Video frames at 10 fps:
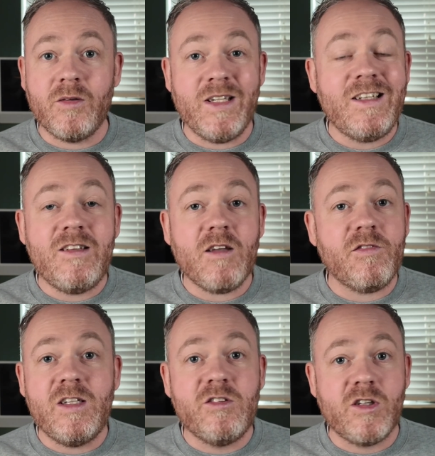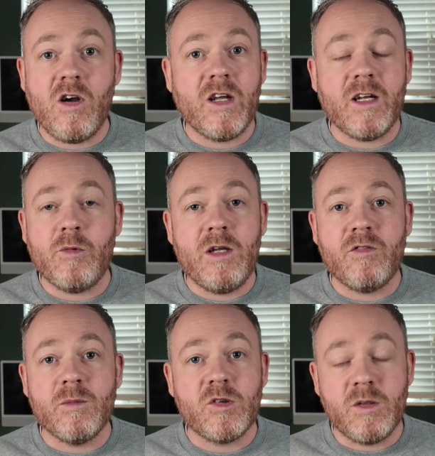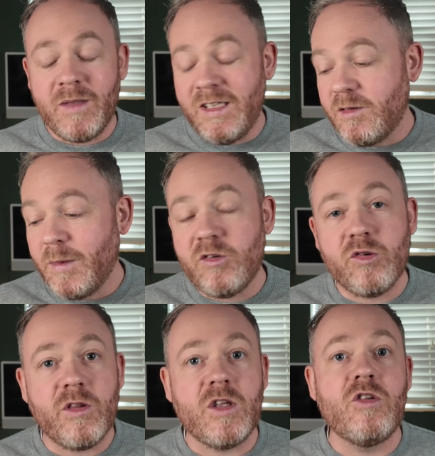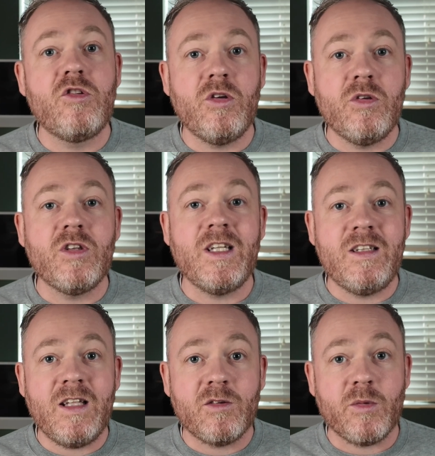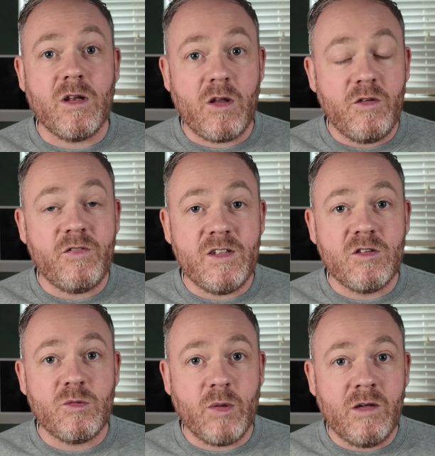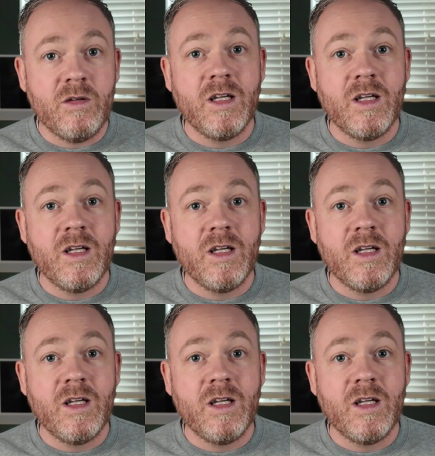Now, ETF fees you can't get away from. So you need to make sure that you choose ETFs with low fees as well.